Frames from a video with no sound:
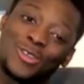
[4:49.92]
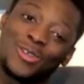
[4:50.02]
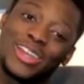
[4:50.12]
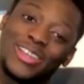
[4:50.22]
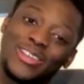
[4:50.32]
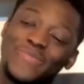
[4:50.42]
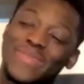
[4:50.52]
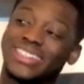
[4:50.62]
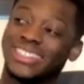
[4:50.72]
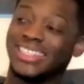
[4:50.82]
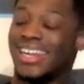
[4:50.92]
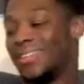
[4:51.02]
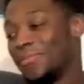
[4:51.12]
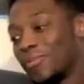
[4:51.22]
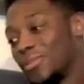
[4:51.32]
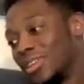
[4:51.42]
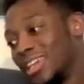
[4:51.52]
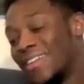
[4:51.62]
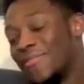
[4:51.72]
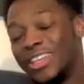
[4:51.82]
So can you imagine that
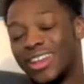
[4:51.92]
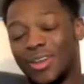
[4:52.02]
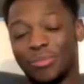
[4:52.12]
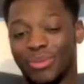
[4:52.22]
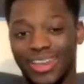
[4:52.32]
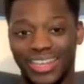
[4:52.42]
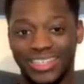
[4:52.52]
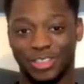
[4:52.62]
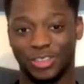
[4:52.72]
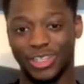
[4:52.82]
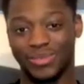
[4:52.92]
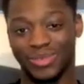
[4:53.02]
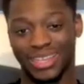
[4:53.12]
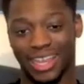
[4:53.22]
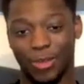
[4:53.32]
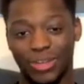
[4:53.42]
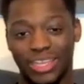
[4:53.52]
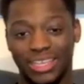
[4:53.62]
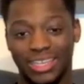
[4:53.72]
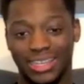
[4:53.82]
every young boy's dream and
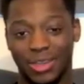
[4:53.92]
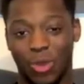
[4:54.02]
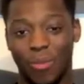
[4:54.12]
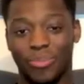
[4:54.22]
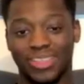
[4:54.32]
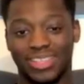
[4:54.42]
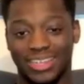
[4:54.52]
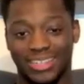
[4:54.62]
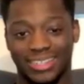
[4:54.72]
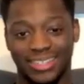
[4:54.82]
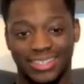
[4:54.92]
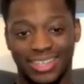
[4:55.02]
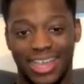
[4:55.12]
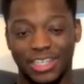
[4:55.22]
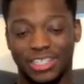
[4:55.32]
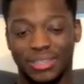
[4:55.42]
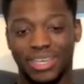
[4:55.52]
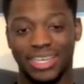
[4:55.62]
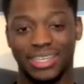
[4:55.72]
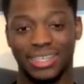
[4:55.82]
only one percent actually
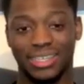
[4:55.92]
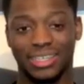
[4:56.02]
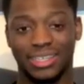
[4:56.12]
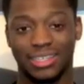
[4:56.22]
make it?